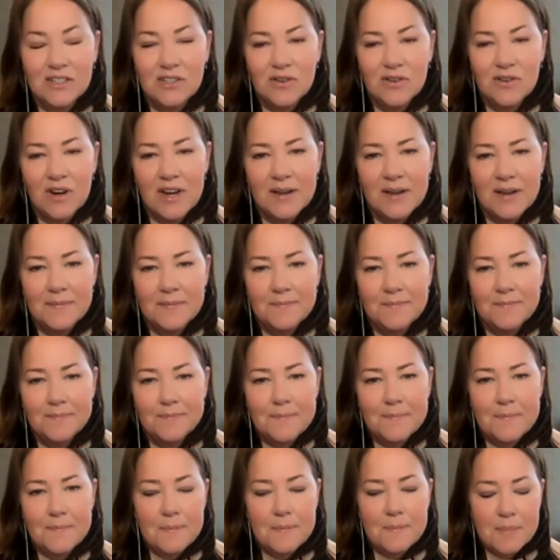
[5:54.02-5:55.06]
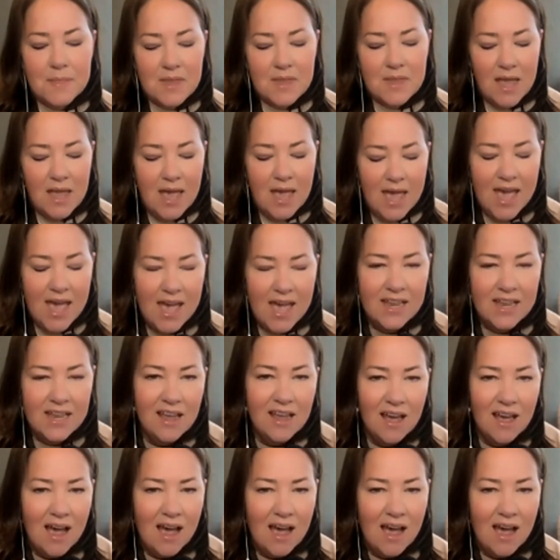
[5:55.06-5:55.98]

story. And